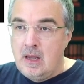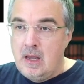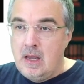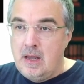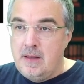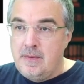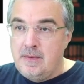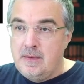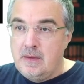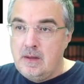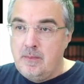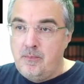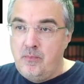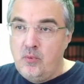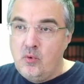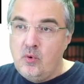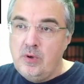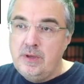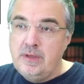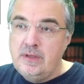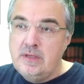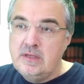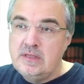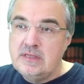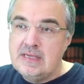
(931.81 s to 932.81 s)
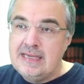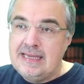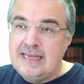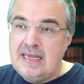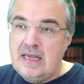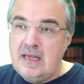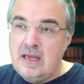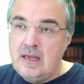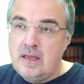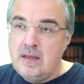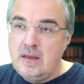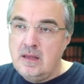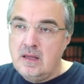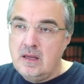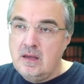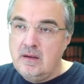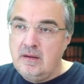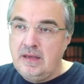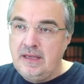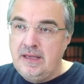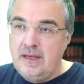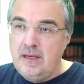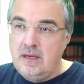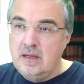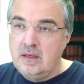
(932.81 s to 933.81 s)
And the point is, again,
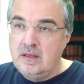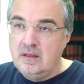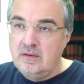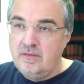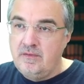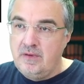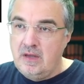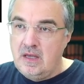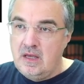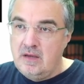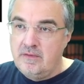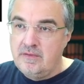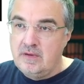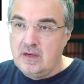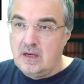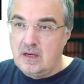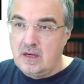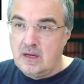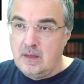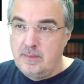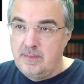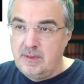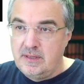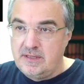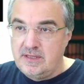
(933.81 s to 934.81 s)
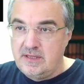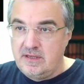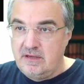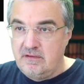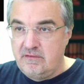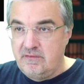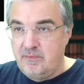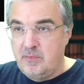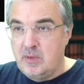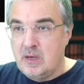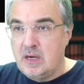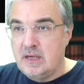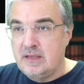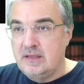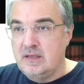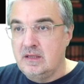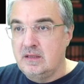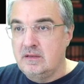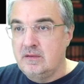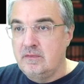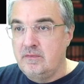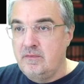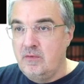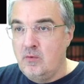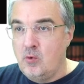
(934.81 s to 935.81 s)
here we have a capacitive part
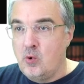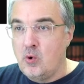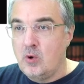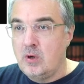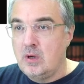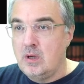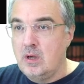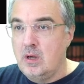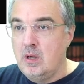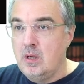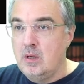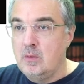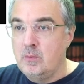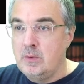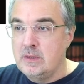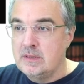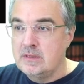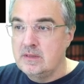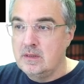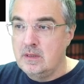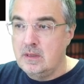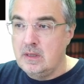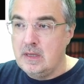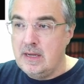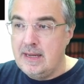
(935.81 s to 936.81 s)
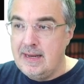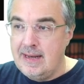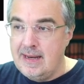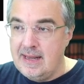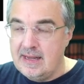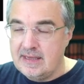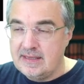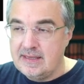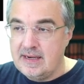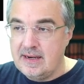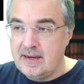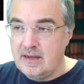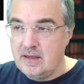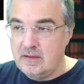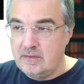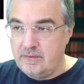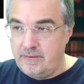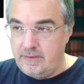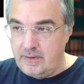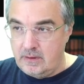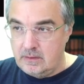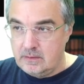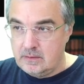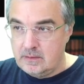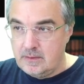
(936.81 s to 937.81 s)
that work with electrical
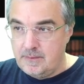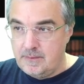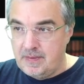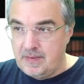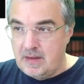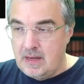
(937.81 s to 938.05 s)
field.